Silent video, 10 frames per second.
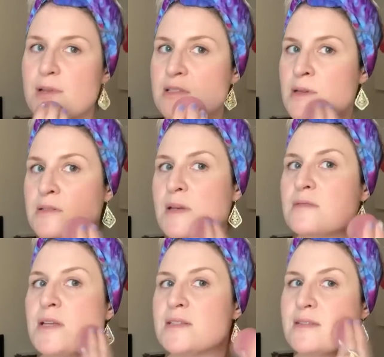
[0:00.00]
bounce, bounce,
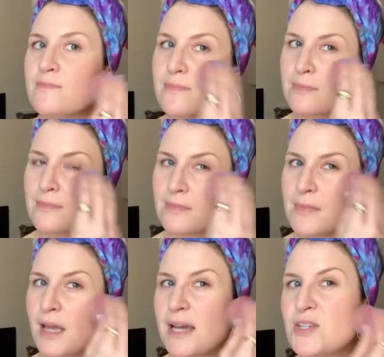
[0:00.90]
bounce, bounce.
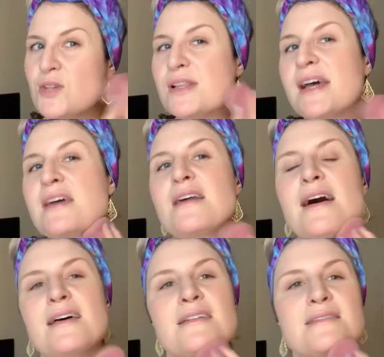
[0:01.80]
I do like
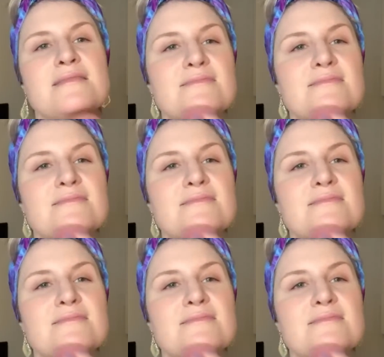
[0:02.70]
that.